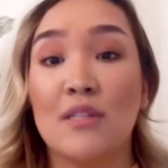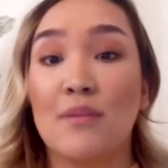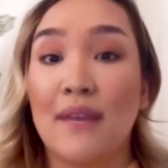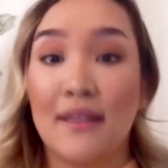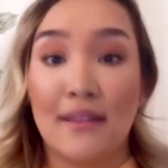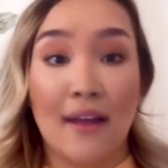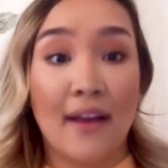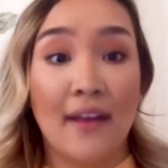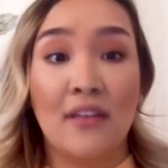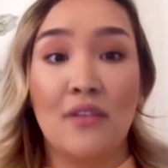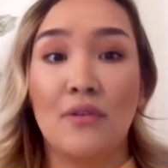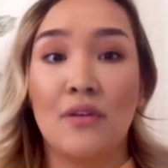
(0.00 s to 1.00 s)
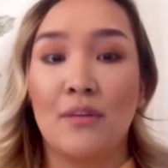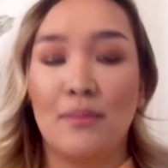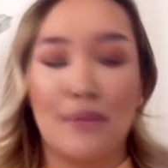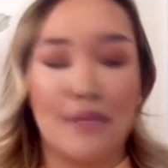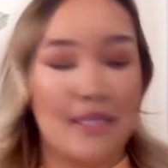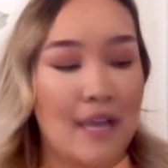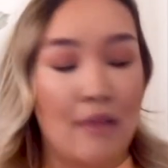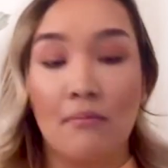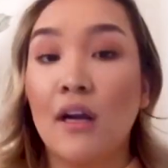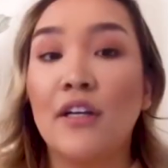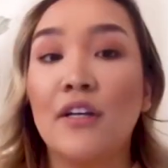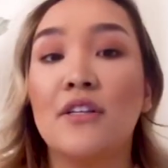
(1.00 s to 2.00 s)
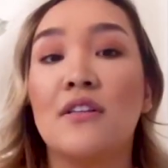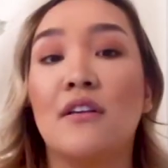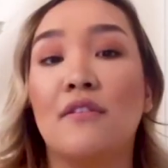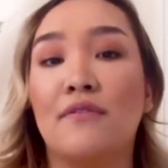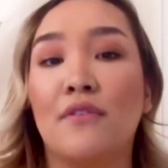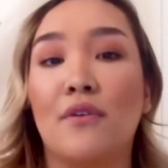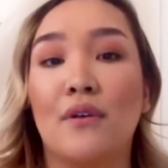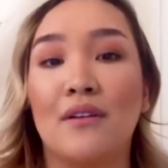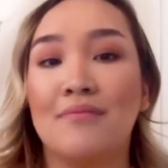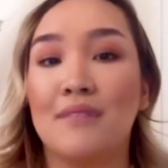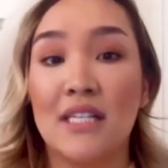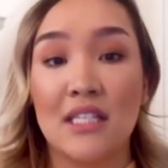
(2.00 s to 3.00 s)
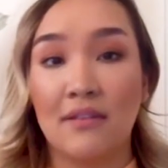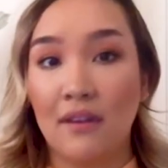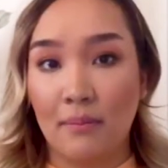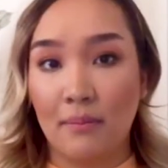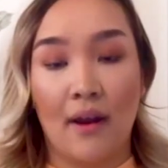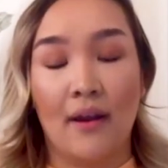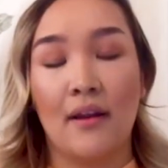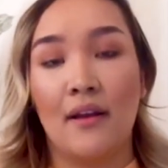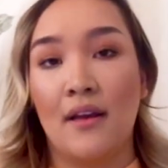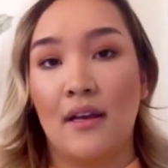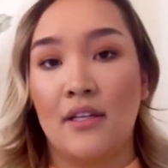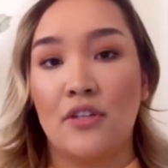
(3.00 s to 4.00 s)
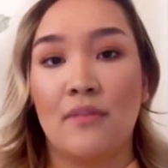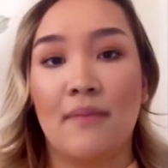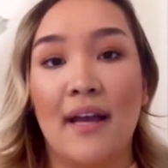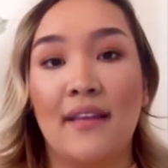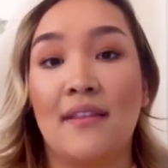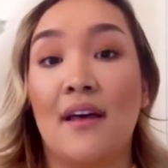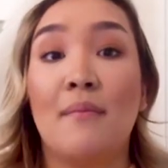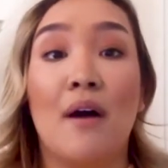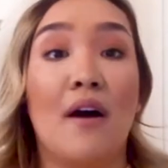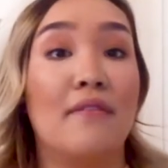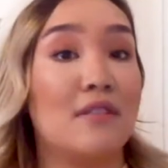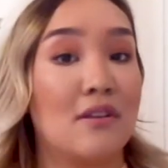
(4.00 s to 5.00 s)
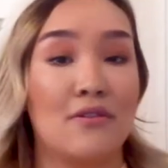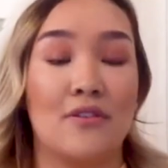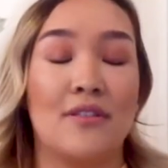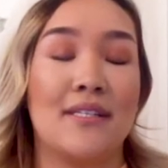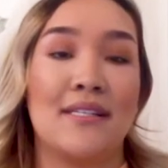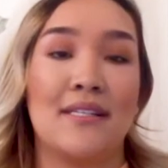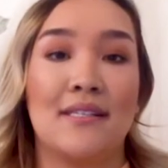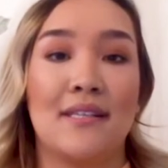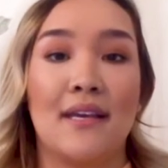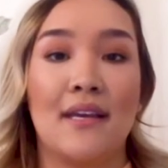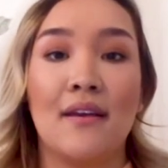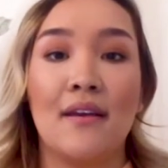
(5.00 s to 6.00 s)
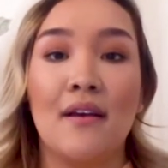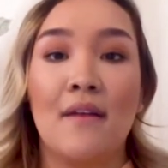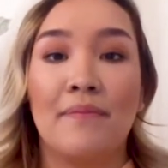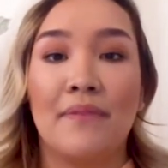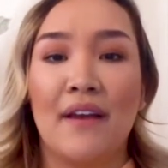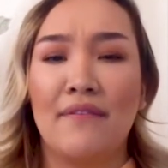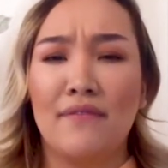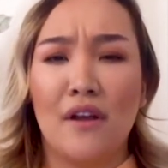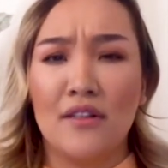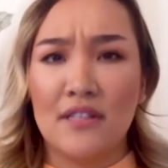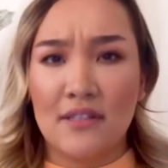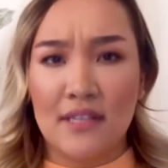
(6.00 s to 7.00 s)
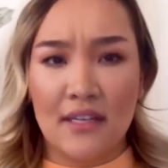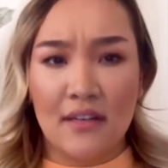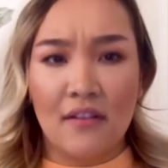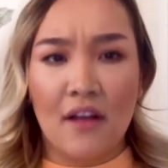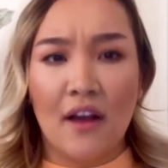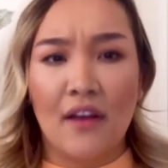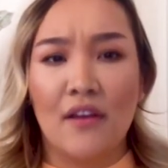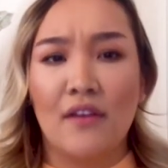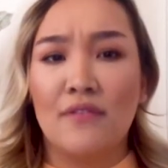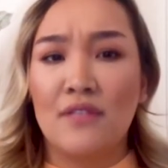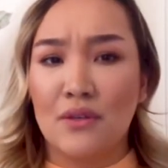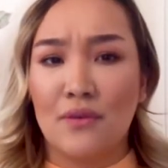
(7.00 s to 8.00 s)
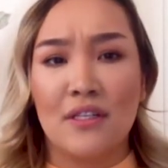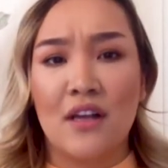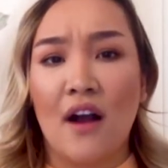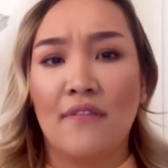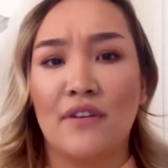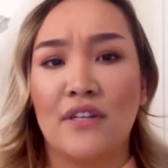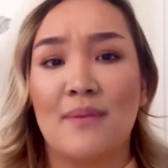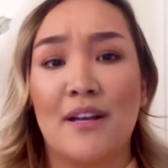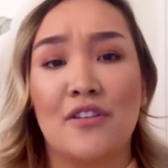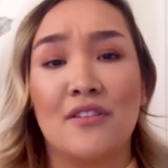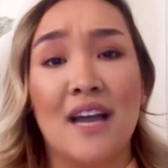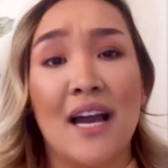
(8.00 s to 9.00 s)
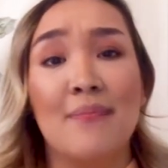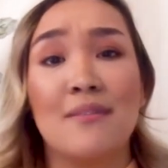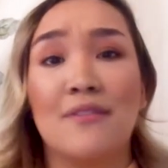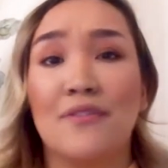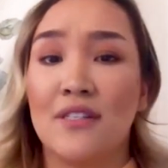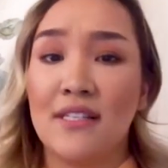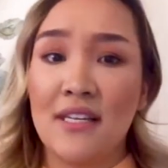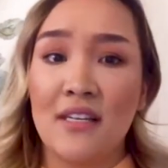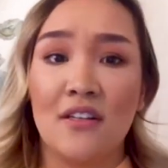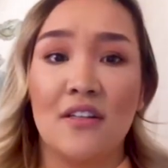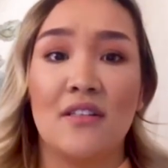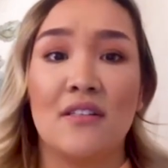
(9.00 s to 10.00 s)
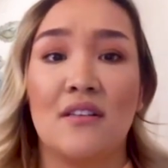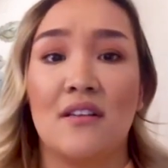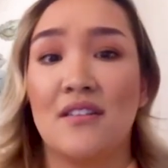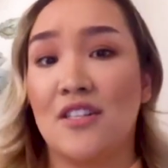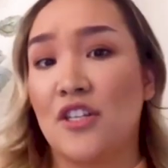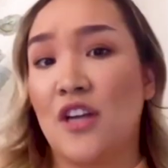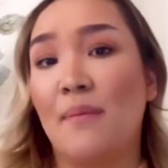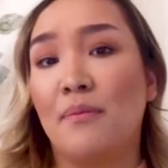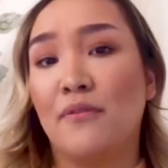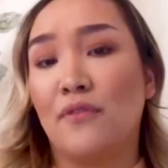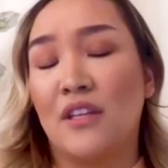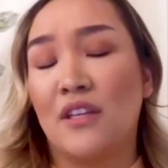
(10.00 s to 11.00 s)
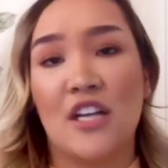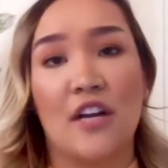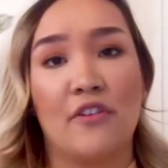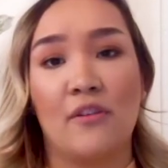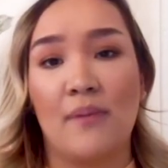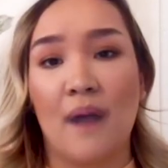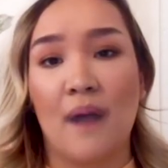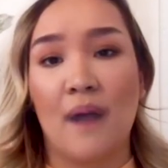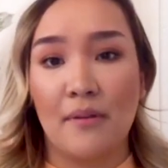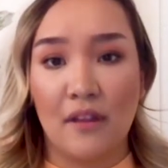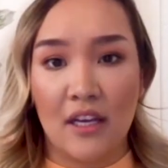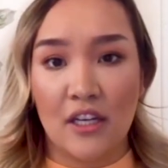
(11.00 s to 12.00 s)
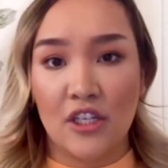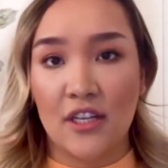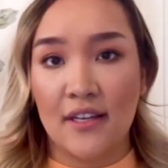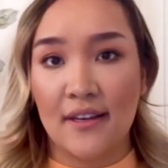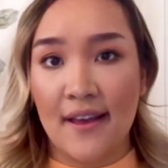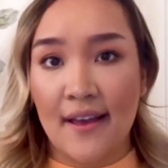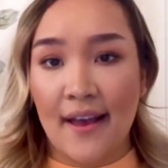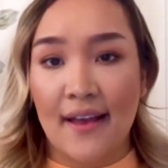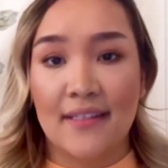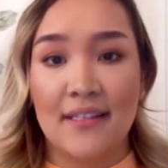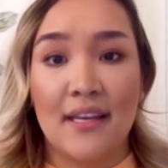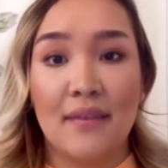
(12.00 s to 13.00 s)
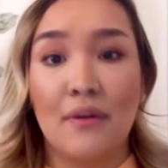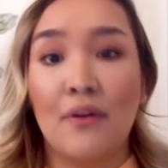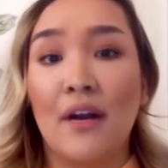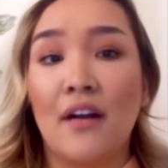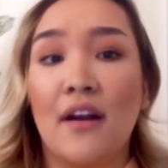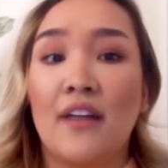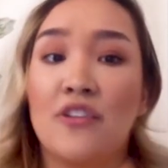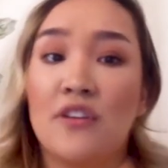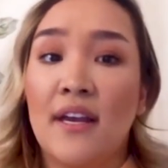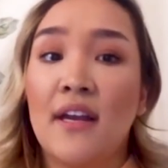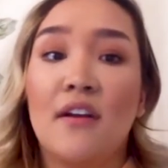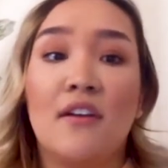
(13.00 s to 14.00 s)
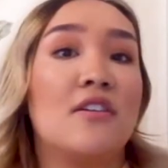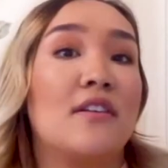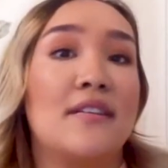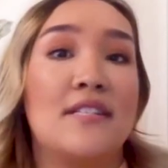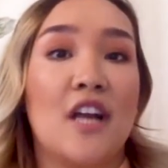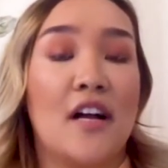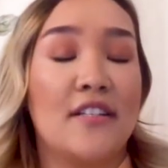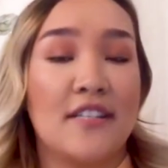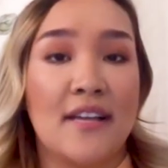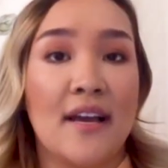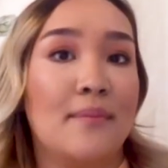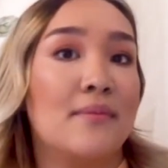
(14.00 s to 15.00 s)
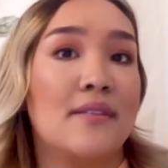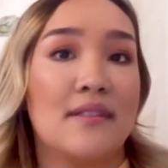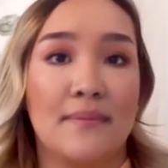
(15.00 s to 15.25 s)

wait in line, you could put down markers on the floor six feet apart to remind them of social distancing. I've also seen a lot of stores offer special times for seniors to shop before the general population as they require extra care during these challenging times.